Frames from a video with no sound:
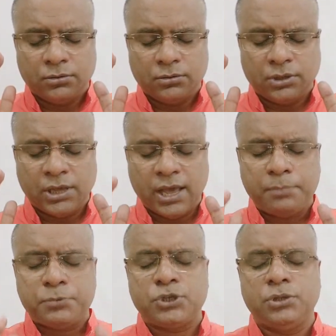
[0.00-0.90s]
the
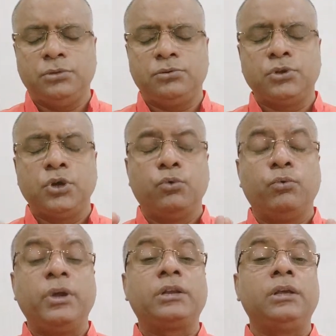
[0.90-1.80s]
absolute,
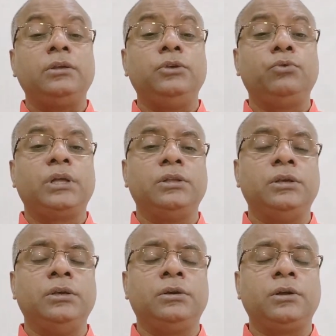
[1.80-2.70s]
where you can
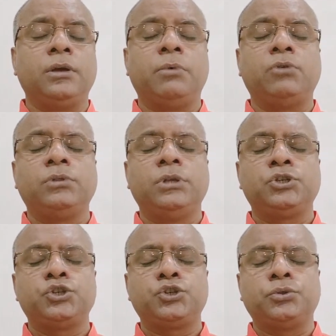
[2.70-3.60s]
hear about the
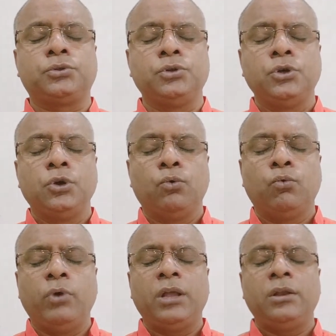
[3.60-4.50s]
truth,
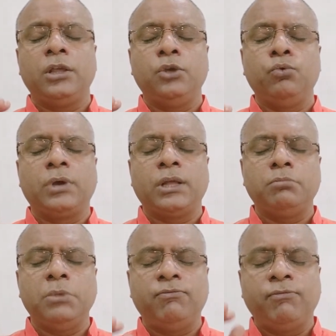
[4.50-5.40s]
where you can
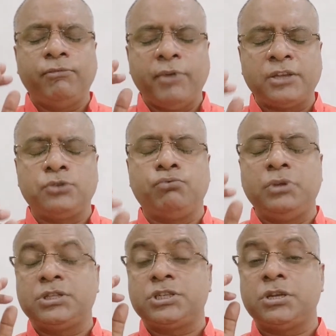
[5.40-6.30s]
be fed
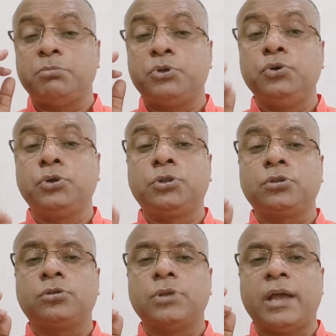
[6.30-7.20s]
with some
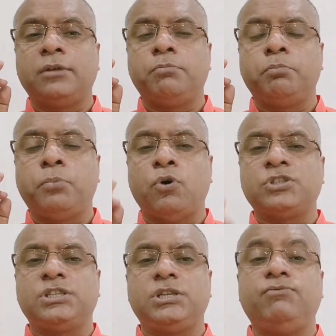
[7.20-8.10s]
good and
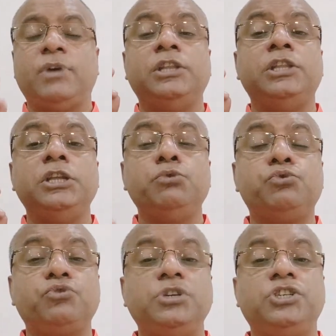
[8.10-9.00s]
positive and
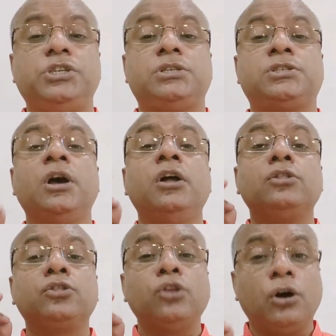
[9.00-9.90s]
nutritious
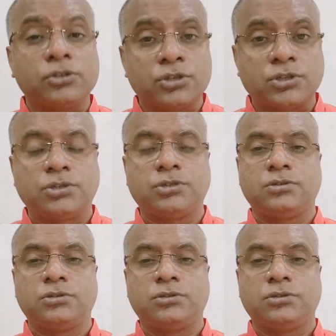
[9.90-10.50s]
thoughts.